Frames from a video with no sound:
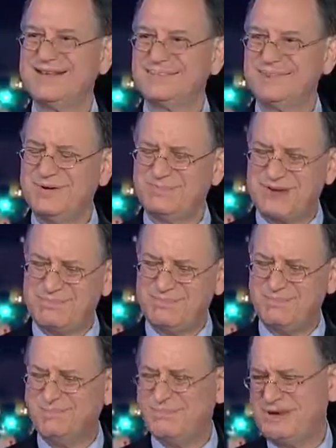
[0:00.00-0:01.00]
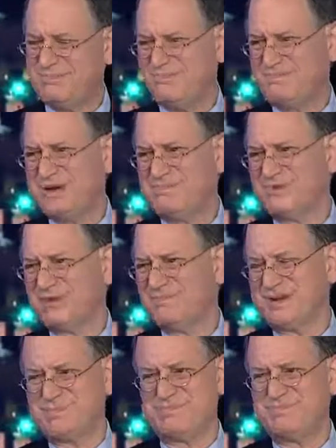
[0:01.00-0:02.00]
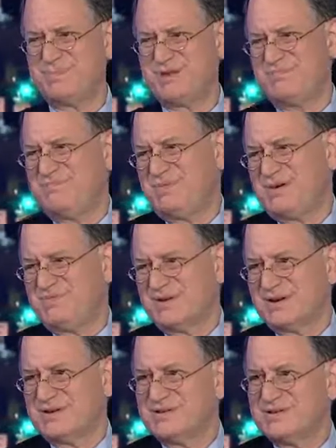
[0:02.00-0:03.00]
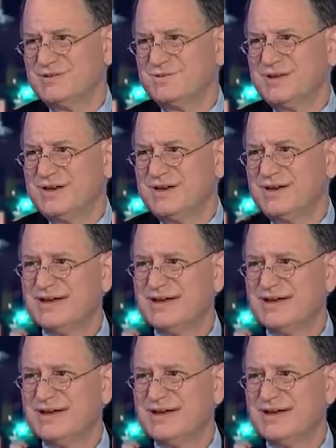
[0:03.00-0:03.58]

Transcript: to drop the pe investigation pe to people, Comey keeping pe his job. People aren't stupid.